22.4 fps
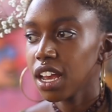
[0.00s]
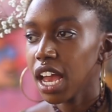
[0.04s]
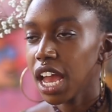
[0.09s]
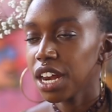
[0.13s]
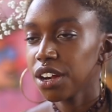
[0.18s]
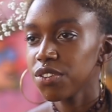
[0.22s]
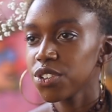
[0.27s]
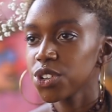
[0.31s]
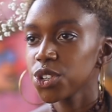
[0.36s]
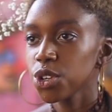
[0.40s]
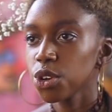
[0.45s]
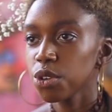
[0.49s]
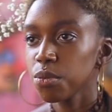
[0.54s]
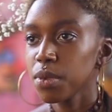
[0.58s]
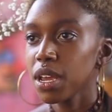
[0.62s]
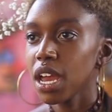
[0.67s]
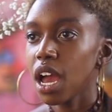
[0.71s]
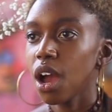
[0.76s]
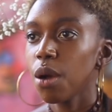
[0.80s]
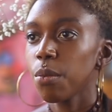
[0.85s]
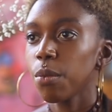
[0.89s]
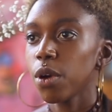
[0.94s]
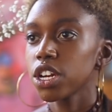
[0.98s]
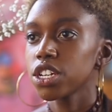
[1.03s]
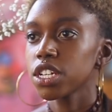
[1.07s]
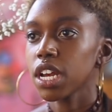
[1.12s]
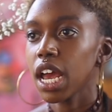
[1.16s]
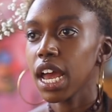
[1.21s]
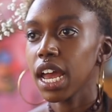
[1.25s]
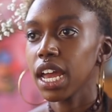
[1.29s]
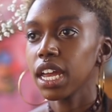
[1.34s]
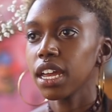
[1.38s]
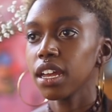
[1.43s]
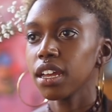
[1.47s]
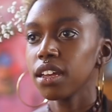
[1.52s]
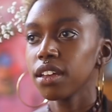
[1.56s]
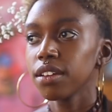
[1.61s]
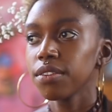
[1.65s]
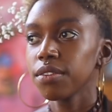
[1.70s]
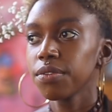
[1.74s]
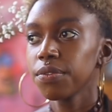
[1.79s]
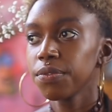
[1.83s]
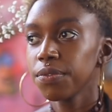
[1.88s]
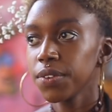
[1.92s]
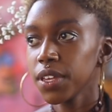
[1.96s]
kind of showed me how much I
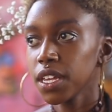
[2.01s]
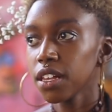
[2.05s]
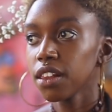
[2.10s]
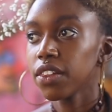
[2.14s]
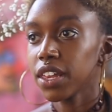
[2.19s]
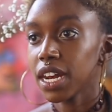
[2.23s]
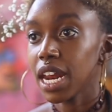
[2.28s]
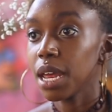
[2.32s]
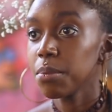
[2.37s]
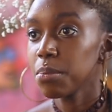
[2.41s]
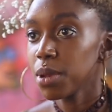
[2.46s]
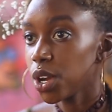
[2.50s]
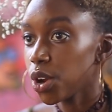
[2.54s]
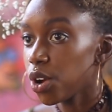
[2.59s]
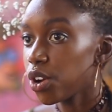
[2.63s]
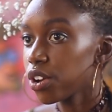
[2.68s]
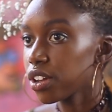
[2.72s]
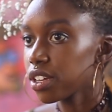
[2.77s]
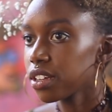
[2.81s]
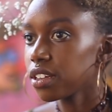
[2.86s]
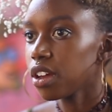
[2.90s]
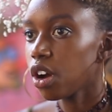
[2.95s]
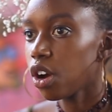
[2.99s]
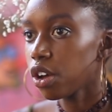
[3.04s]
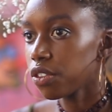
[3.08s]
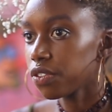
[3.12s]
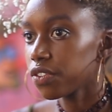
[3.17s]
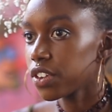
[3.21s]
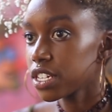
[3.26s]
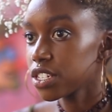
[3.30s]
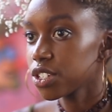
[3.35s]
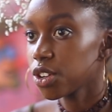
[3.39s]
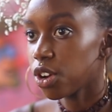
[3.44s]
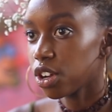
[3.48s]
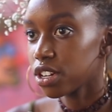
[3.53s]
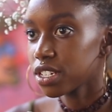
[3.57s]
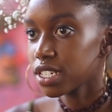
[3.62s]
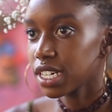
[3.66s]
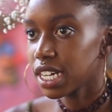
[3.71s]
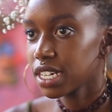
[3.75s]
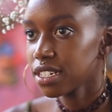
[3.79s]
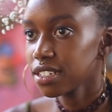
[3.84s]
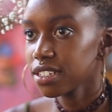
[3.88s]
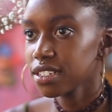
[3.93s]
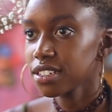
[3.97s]
feel that I belong on this
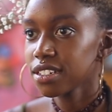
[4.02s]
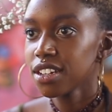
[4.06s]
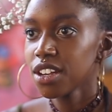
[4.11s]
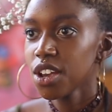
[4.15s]
continent,